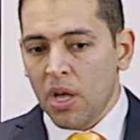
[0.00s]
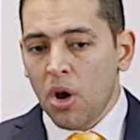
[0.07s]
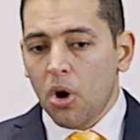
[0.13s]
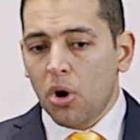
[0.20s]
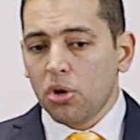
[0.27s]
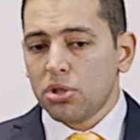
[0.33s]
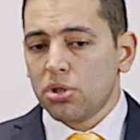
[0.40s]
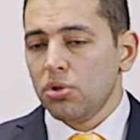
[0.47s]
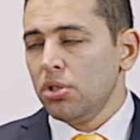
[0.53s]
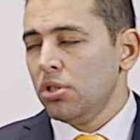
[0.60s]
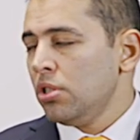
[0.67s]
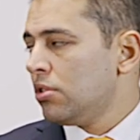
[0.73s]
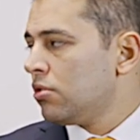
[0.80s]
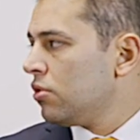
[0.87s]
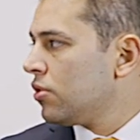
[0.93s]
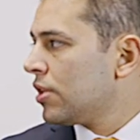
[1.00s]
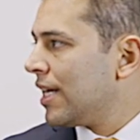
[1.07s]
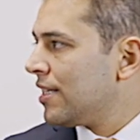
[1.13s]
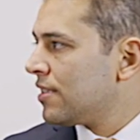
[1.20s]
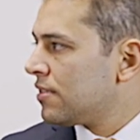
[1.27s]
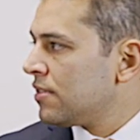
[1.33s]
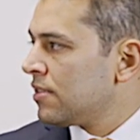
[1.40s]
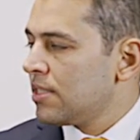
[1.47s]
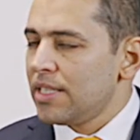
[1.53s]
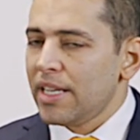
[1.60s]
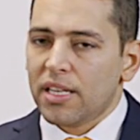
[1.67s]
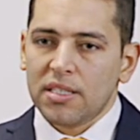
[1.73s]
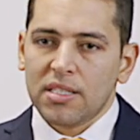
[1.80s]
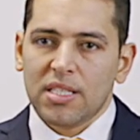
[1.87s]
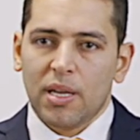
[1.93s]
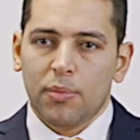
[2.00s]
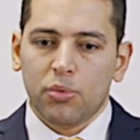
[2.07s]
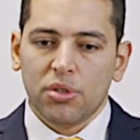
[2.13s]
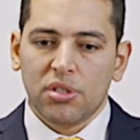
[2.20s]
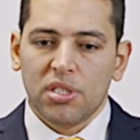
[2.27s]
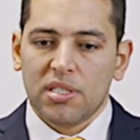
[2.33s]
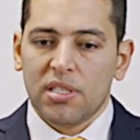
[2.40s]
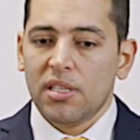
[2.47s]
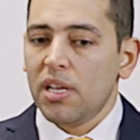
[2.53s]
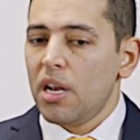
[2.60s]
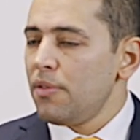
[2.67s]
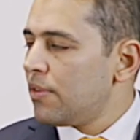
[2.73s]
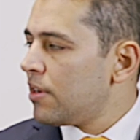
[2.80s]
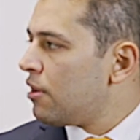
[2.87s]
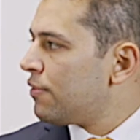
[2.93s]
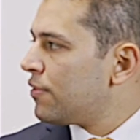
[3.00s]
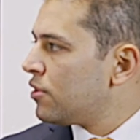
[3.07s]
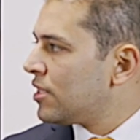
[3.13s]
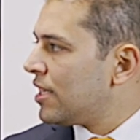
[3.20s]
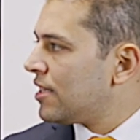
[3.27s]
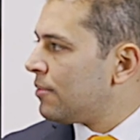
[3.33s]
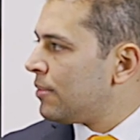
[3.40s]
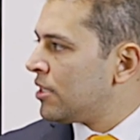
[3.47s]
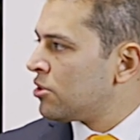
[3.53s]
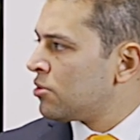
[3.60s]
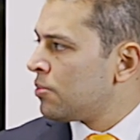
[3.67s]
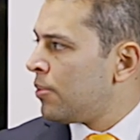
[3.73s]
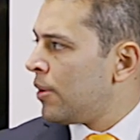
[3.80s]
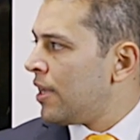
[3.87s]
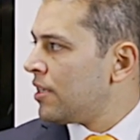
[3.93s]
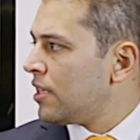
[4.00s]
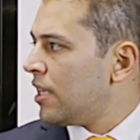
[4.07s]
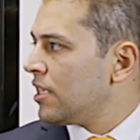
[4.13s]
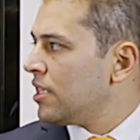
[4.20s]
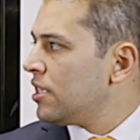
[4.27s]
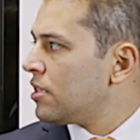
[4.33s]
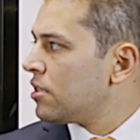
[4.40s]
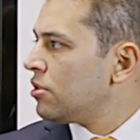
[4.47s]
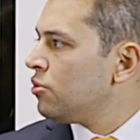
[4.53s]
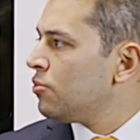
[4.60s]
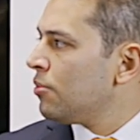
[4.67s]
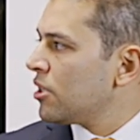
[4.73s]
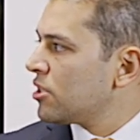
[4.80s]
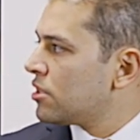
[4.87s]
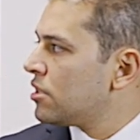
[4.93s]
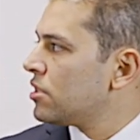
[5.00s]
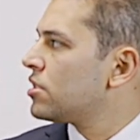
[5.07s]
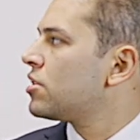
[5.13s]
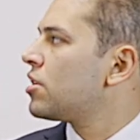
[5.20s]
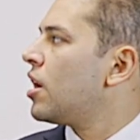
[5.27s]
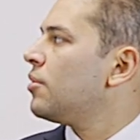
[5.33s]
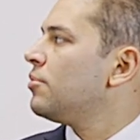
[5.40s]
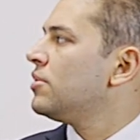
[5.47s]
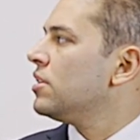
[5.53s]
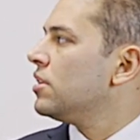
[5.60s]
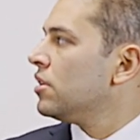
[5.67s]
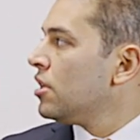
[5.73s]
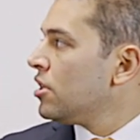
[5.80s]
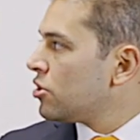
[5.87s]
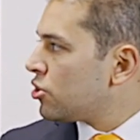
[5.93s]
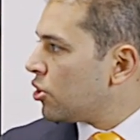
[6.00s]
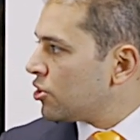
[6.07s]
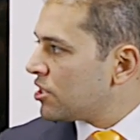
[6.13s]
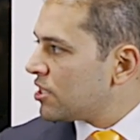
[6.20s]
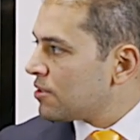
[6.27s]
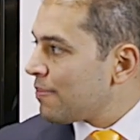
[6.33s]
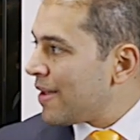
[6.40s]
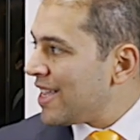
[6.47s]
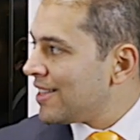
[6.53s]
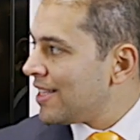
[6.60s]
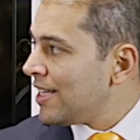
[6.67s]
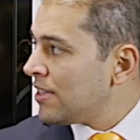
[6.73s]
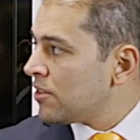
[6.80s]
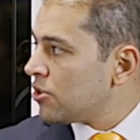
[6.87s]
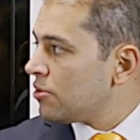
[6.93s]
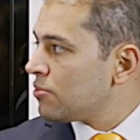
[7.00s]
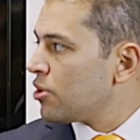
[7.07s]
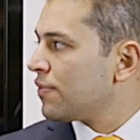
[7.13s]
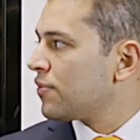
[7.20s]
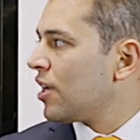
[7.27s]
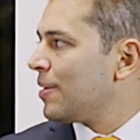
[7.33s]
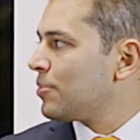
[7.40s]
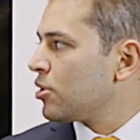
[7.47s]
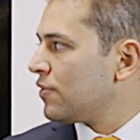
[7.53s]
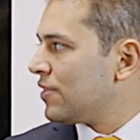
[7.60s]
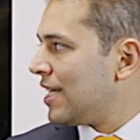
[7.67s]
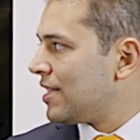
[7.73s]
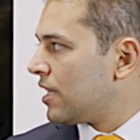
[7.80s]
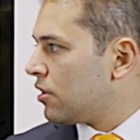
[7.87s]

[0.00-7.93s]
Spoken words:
Also, you need to look at the second step, which is the delivery of your data management plan. And here you must describe the choices made in terms of types of data